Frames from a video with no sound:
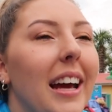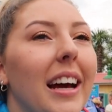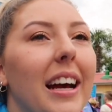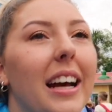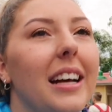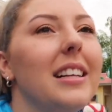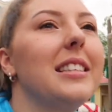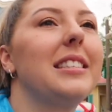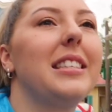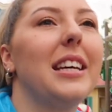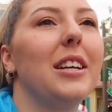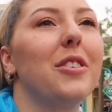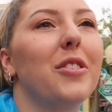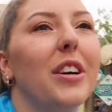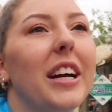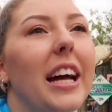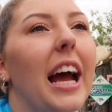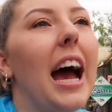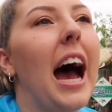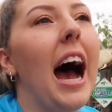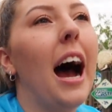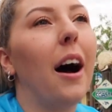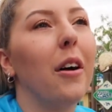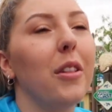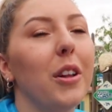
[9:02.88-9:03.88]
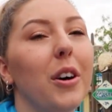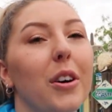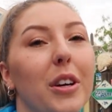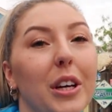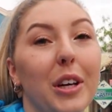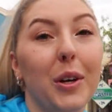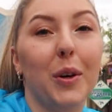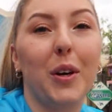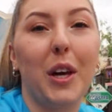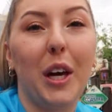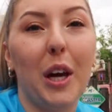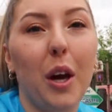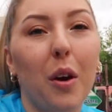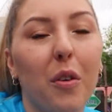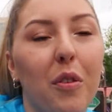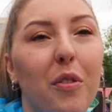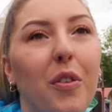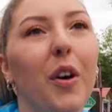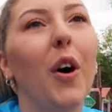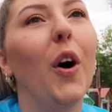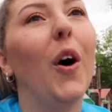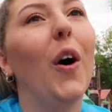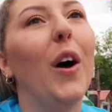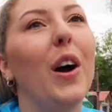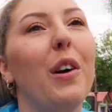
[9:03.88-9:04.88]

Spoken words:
Considering how long you queue for,